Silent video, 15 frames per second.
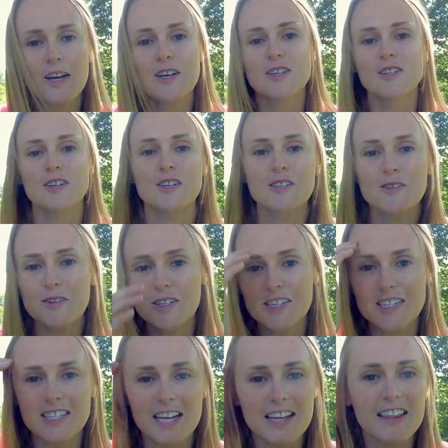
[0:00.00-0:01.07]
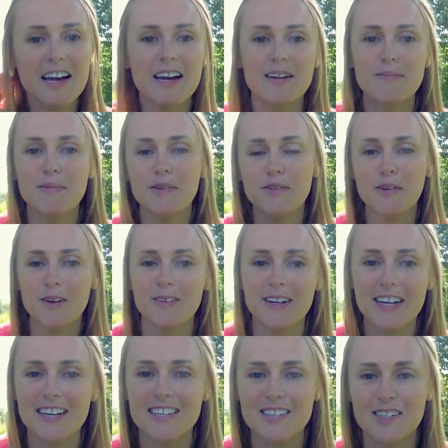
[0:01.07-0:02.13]
So I just wanted to say that before we
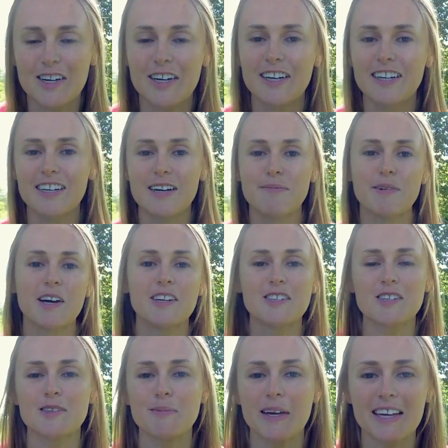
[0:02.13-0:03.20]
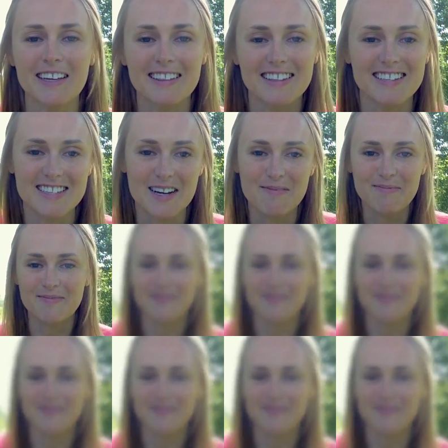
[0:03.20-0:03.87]
got started. I'm not just making these up.